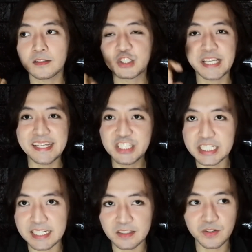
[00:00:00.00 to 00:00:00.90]

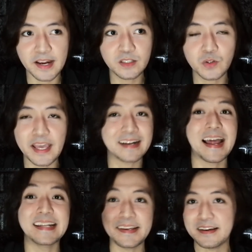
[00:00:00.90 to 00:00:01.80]
change it, trying to
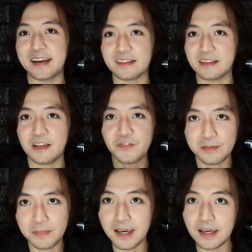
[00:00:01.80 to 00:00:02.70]
eradicate, if you
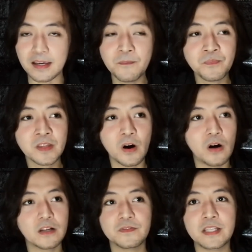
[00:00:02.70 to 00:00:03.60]
may,
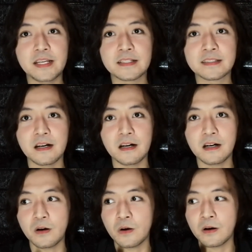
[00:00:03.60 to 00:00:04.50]
all of these
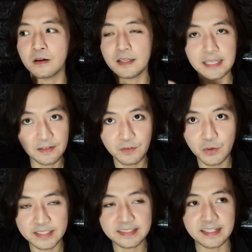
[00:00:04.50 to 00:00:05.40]

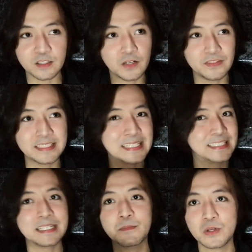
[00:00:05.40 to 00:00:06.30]
influences, all of these
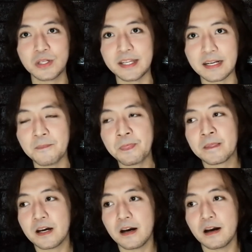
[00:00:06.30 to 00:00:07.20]
hegemonic
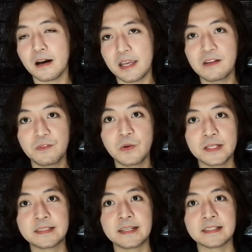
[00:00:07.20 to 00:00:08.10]

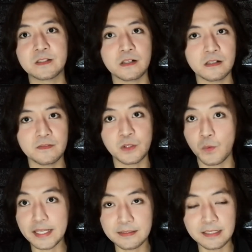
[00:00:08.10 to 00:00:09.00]
influences of the
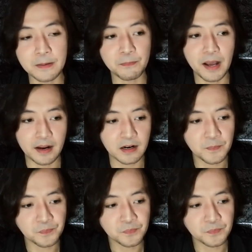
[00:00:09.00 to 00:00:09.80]
Western Empire.